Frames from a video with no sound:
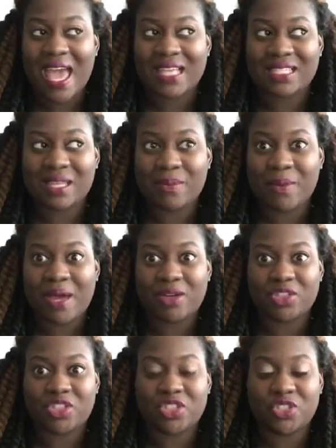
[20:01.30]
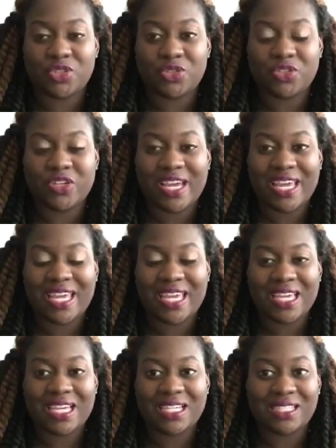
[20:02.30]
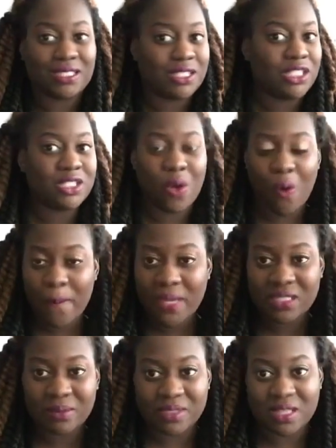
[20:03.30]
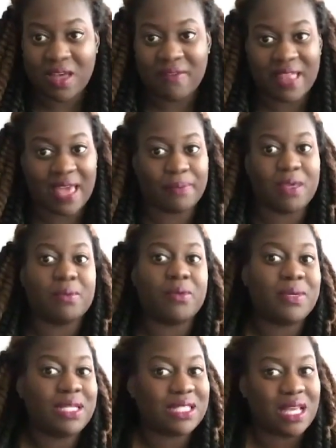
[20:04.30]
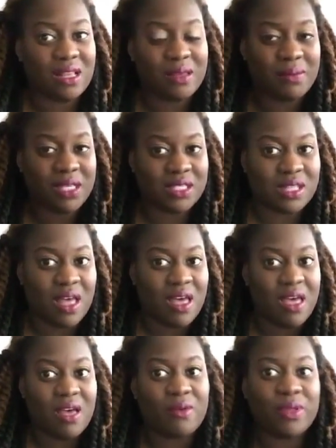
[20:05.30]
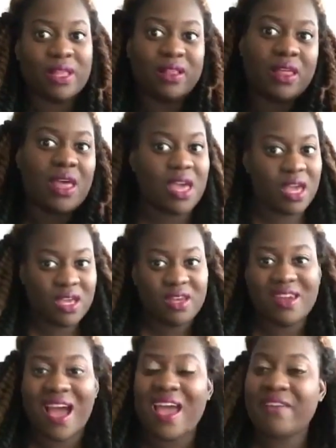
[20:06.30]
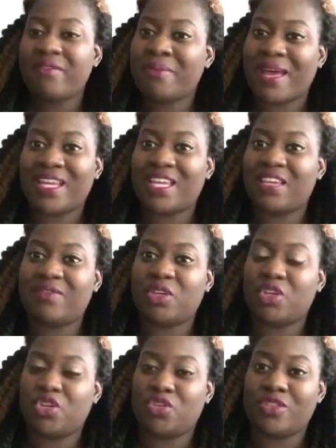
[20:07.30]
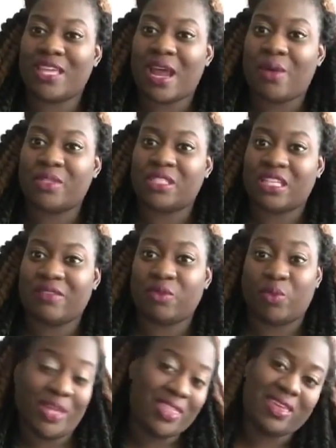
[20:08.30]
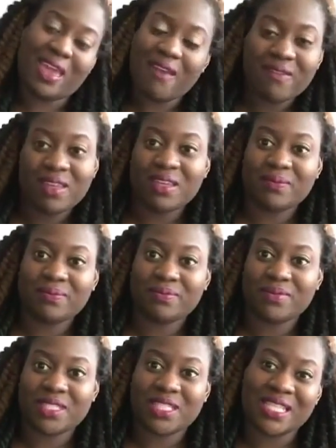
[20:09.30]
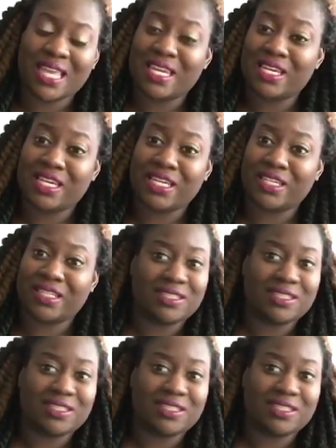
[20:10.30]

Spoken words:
asked him about you, and he told me some stuff. Like, people be telling me stuff. Well, not everybody even knew that I was even with Kevin, because I didn't